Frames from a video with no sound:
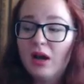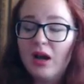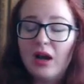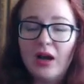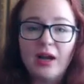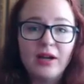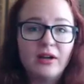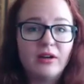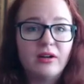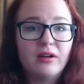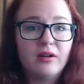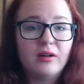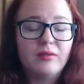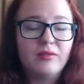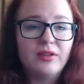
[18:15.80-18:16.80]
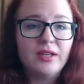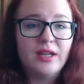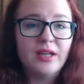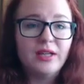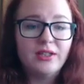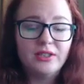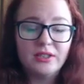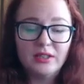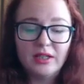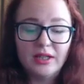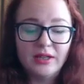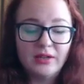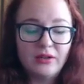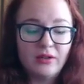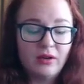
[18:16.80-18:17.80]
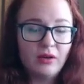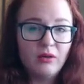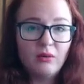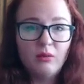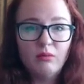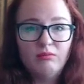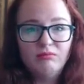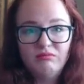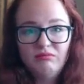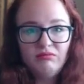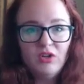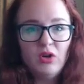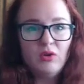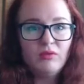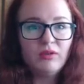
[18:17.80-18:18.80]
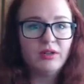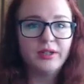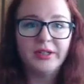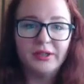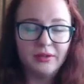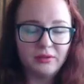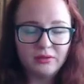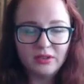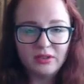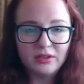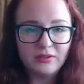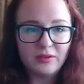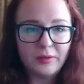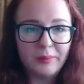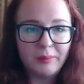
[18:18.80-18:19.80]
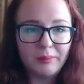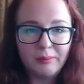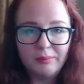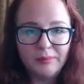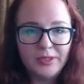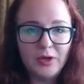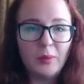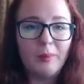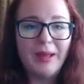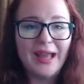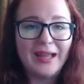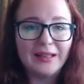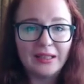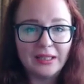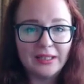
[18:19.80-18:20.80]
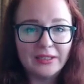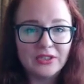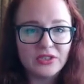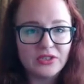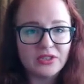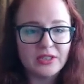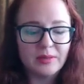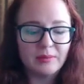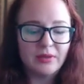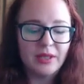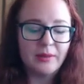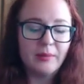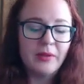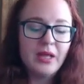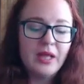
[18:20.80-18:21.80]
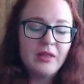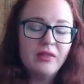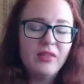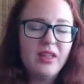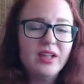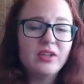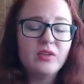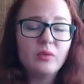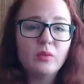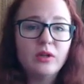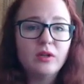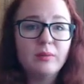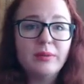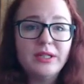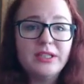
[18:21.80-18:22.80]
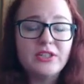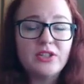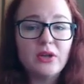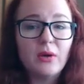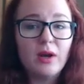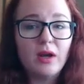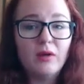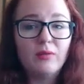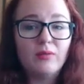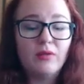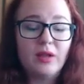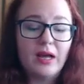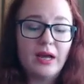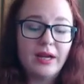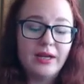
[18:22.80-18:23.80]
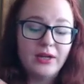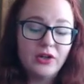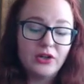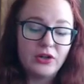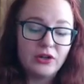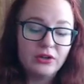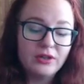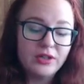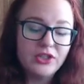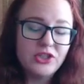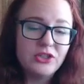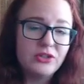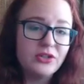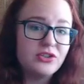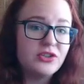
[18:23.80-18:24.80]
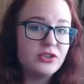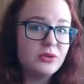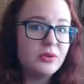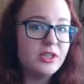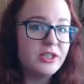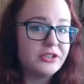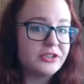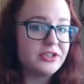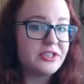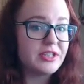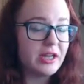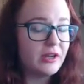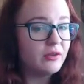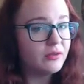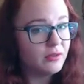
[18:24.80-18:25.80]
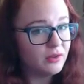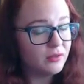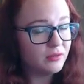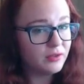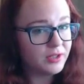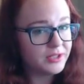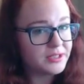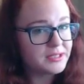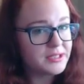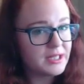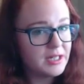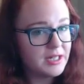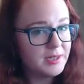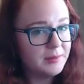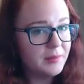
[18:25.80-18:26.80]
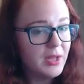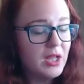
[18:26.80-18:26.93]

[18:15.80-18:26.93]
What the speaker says: hire a VA to like go over, to look for, bad links or something. This will be so helpful. I encourage you to do it yourself the first time,